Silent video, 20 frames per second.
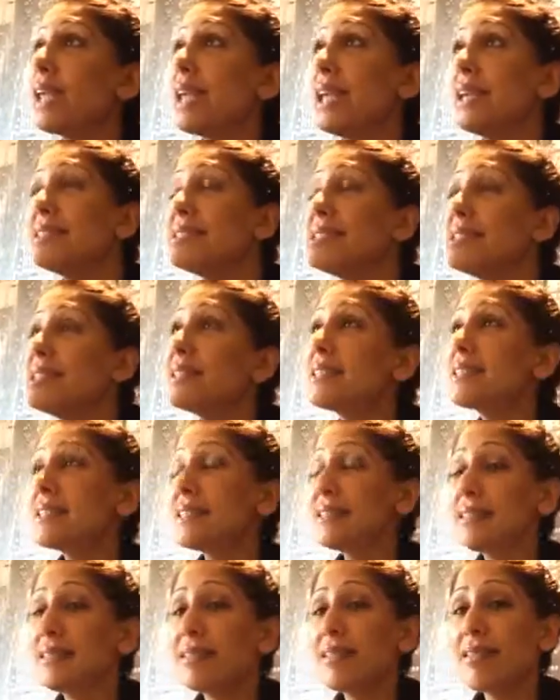isn't
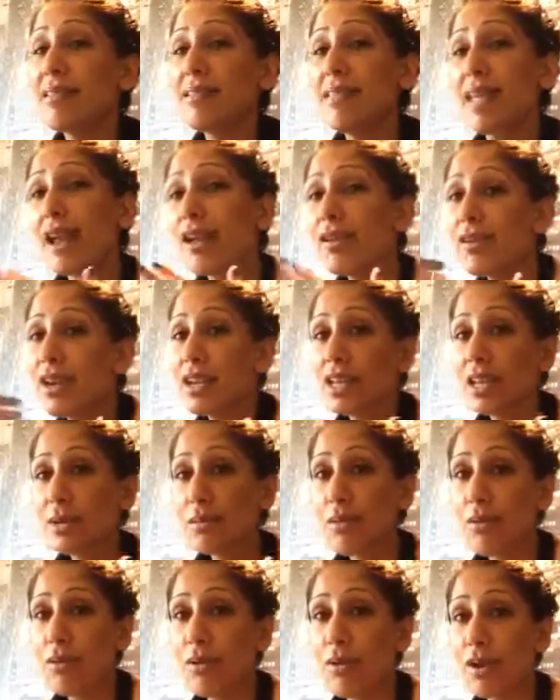there
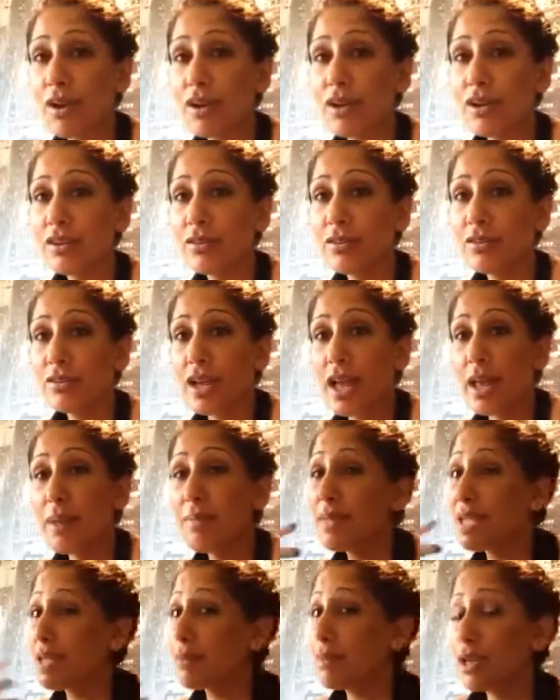anymore
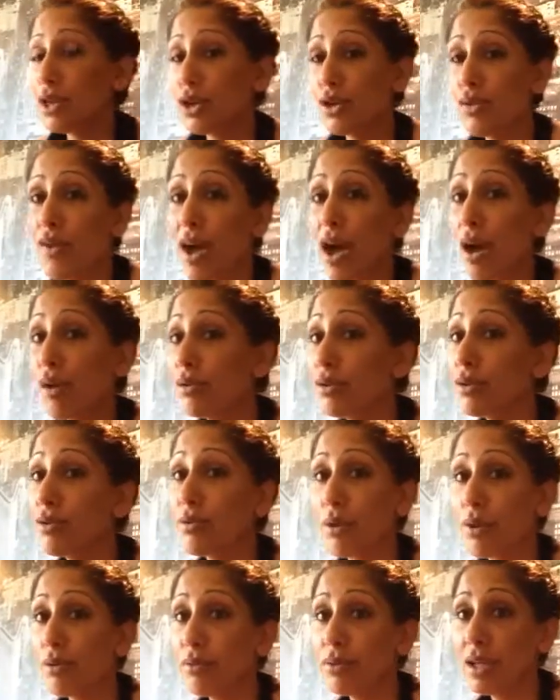and maybe you've
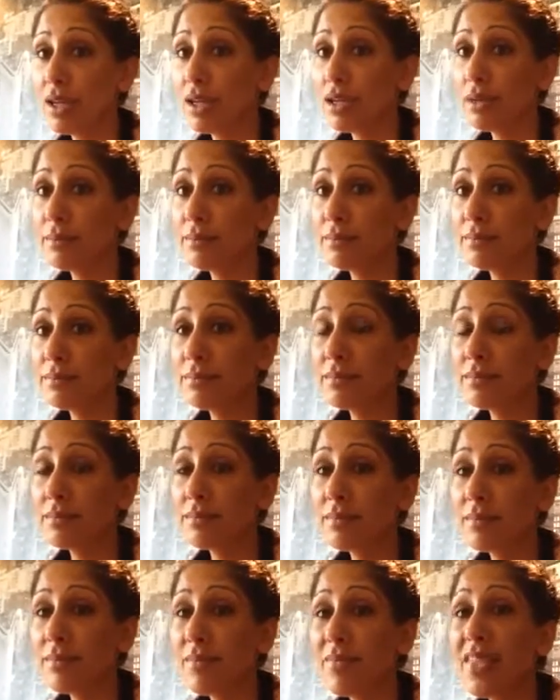outgrown them,
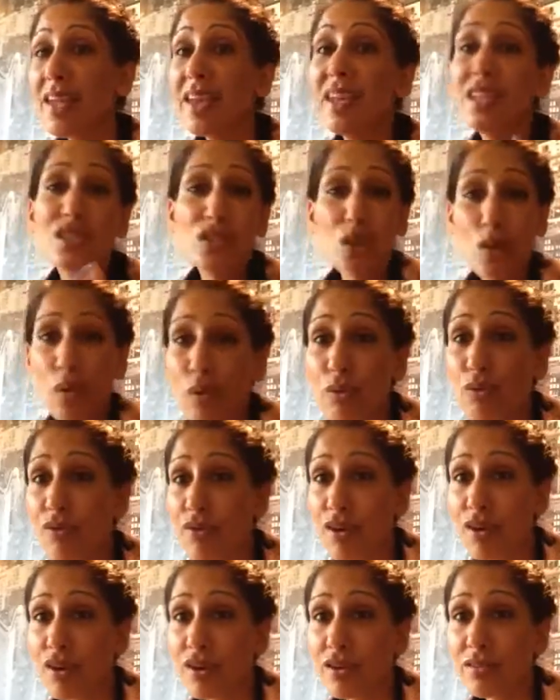then it's
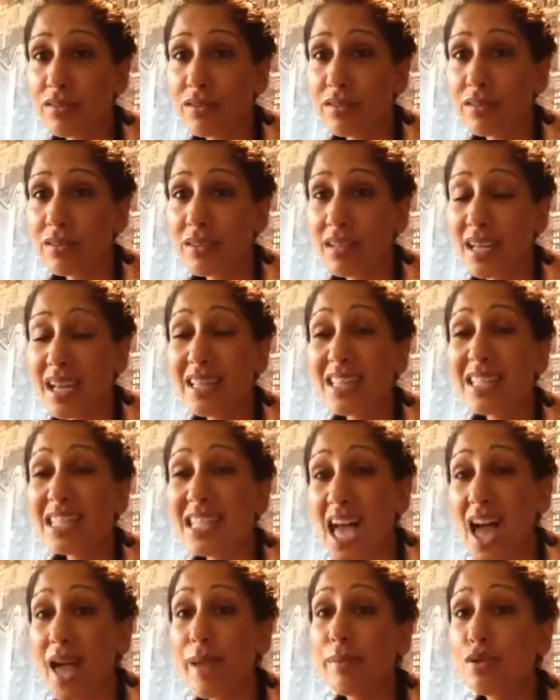over. It's
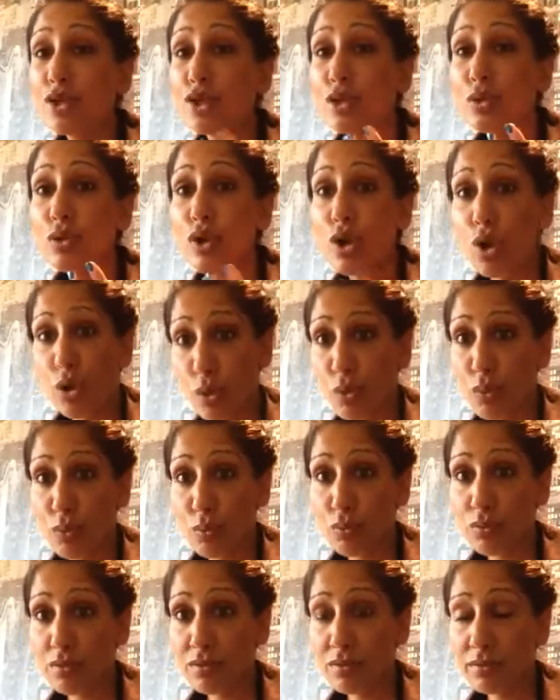time to
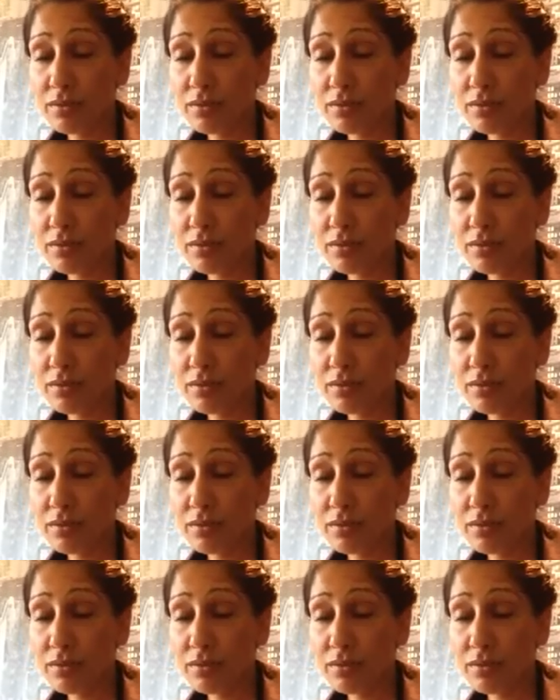go.